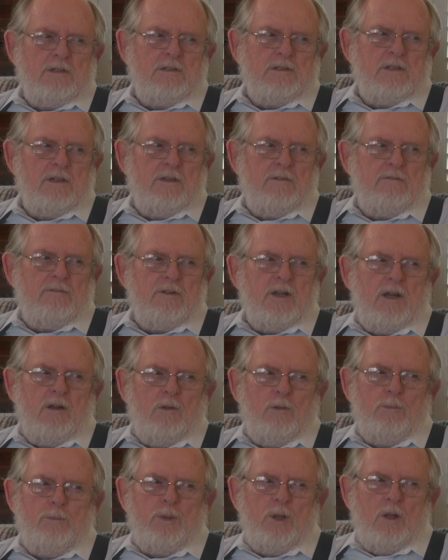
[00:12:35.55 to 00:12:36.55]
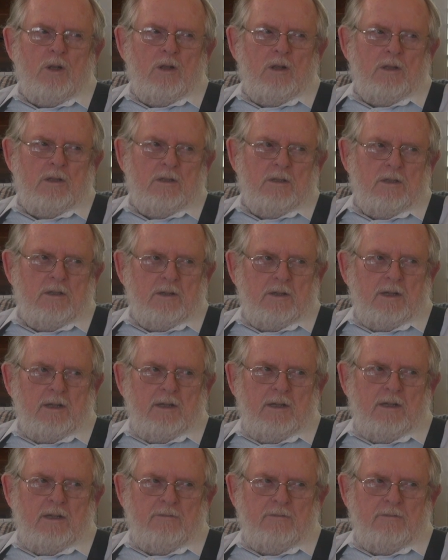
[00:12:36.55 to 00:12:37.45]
to say foul ball. Okay,